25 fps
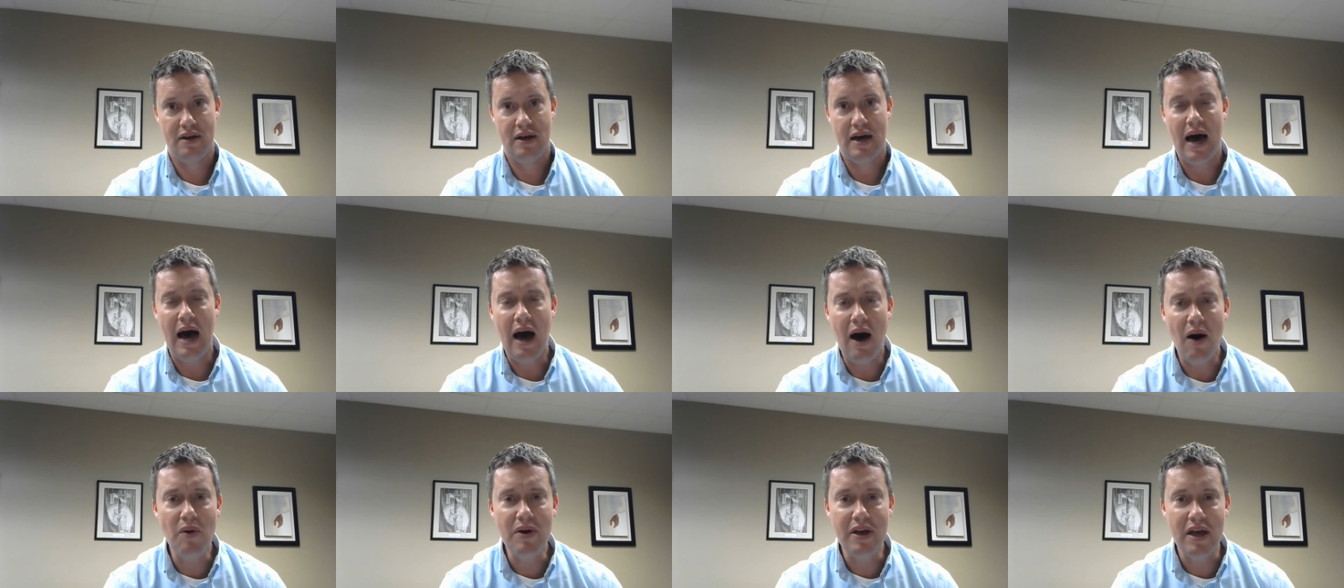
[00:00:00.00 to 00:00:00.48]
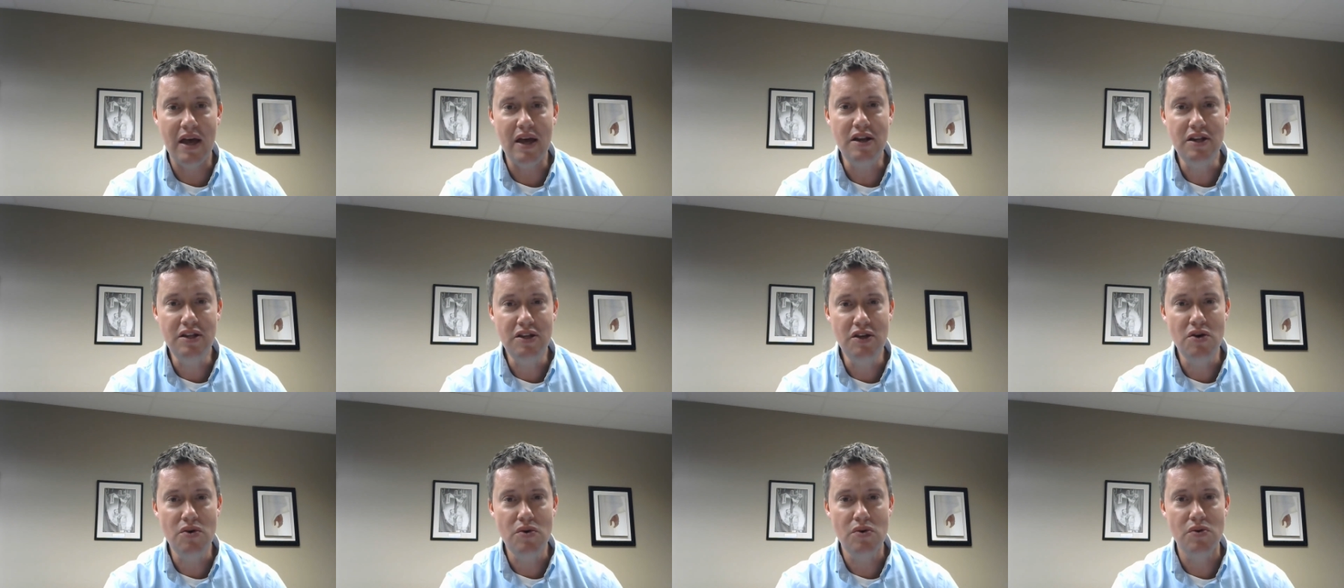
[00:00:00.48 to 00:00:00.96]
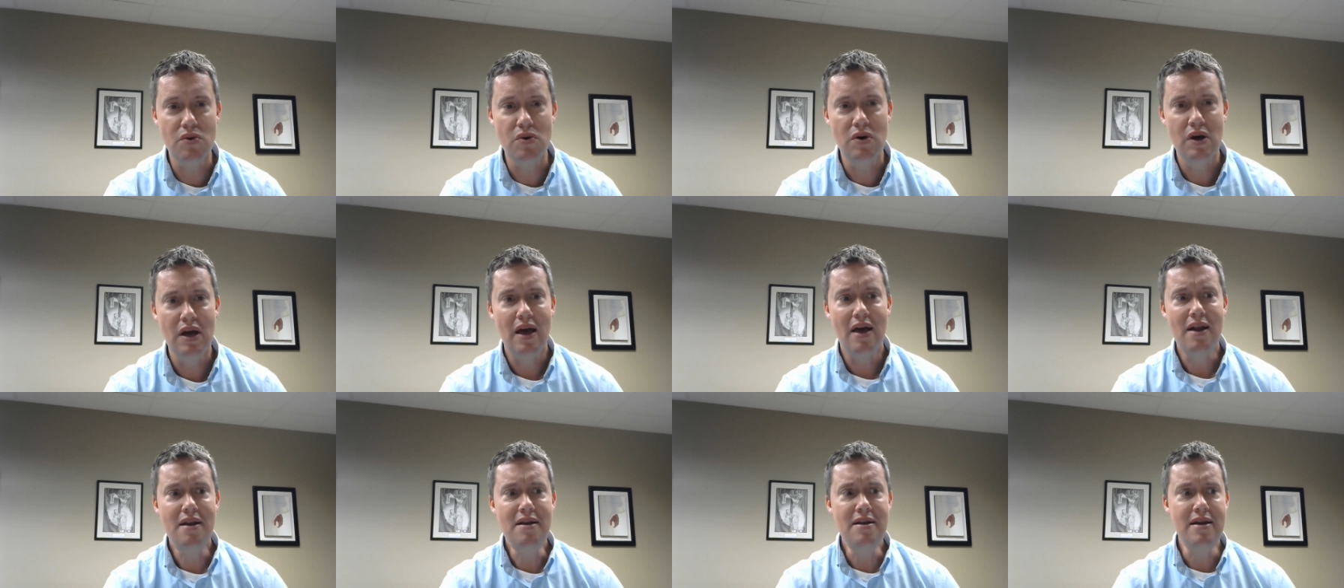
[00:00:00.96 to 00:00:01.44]
How can you
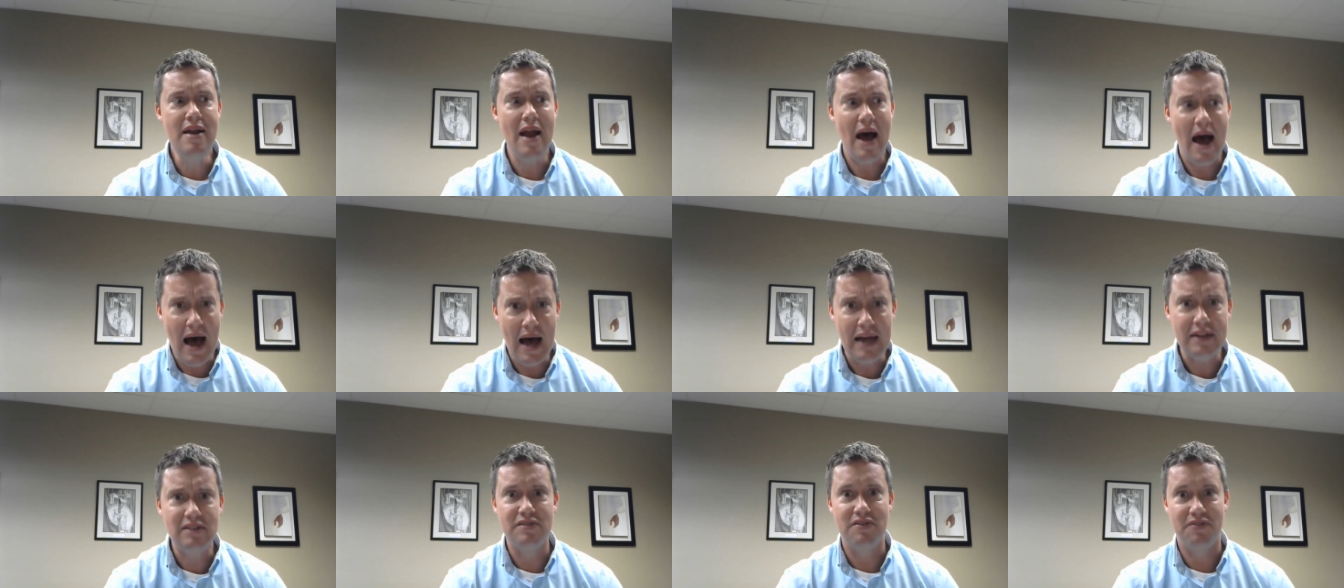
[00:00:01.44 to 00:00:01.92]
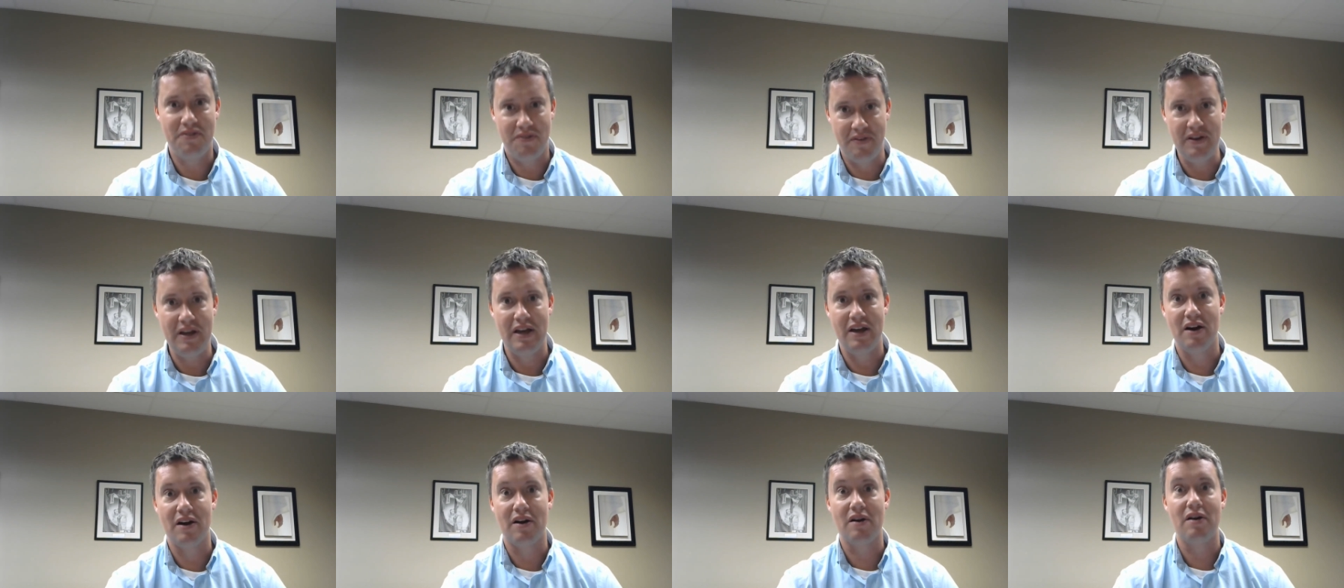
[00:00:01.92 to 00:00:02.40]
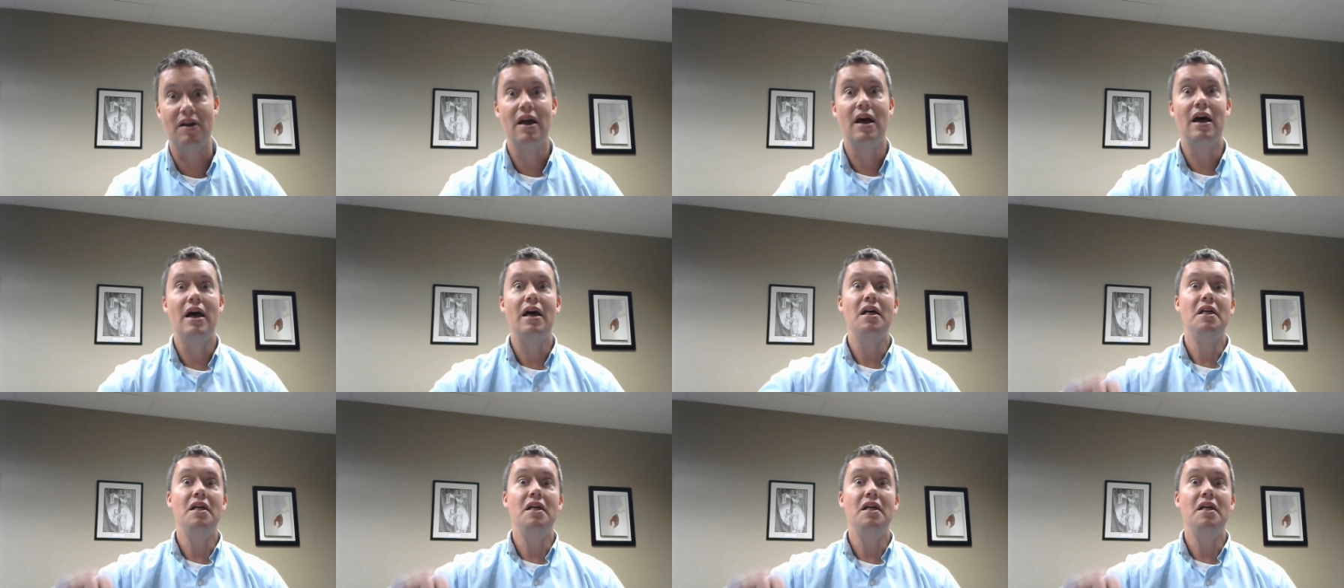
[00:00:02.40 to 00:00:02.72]
not fear